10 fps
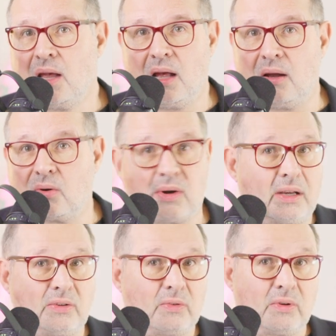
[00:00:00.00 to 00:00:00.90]
Uh,
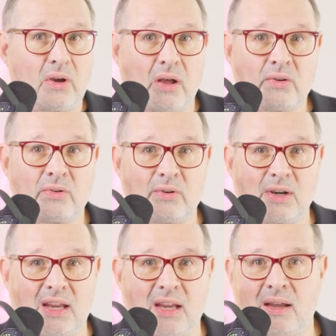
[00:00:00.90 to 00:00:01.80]
right to the
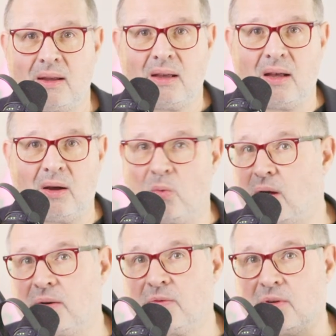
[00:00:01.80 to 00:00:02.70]
contrary, uh,
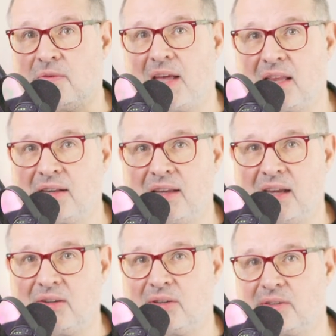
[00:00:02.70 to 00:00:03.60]
one of the
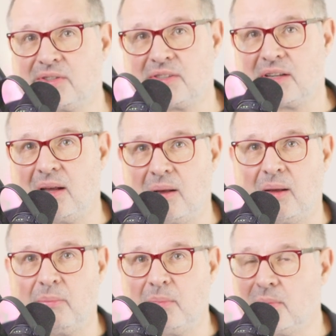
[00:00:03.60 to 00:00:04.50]
validators
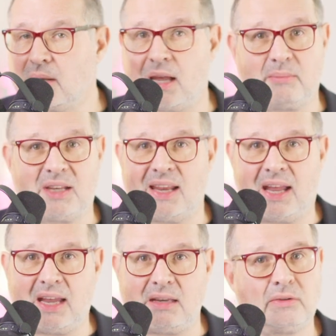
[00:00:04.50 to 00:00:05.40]
um, named
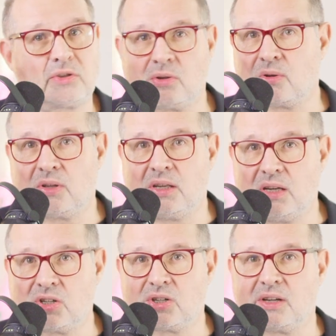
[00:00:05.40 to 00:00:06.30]
Lane took the
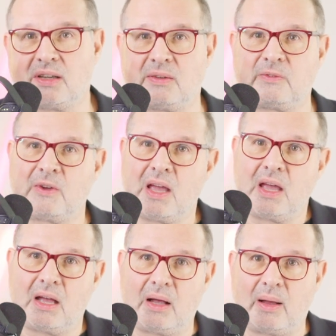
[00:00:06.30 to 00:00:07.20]
initiative,
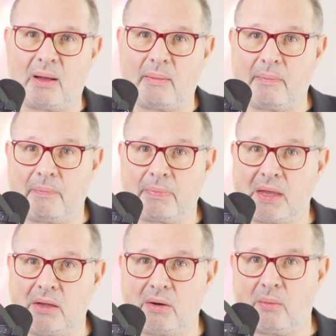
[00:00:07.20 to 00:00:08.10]
um,
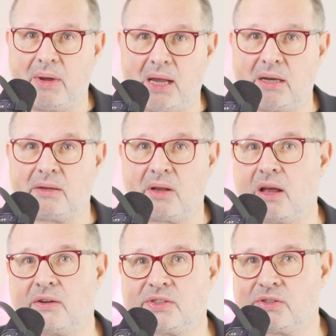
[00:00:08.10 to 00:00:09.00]
you know, made a
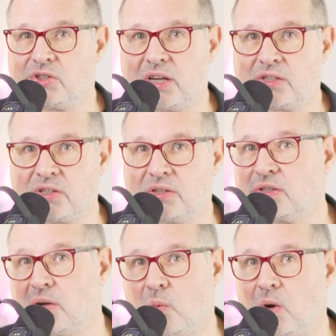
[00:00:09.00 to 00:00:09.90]
lot of
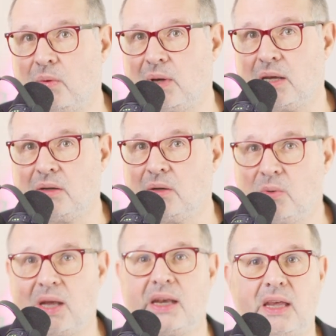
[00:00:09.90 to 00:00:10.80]
suggestions on what we can
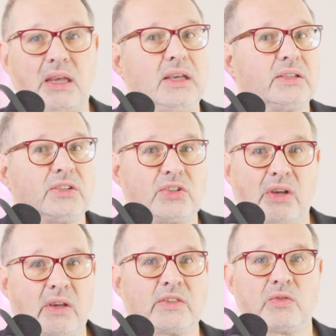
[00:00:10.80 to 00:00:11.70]
do. And he is
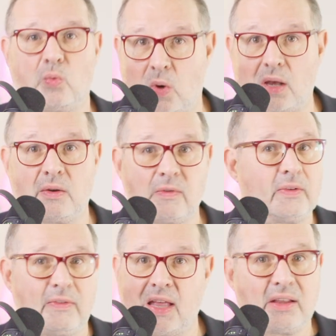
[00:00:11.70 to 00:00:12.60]
just one of the
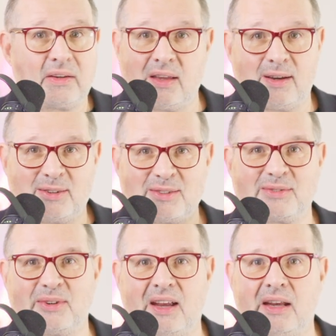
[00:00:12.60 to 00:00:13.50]

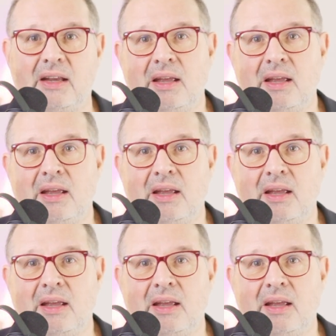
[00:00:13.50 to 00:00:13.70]
validators, right?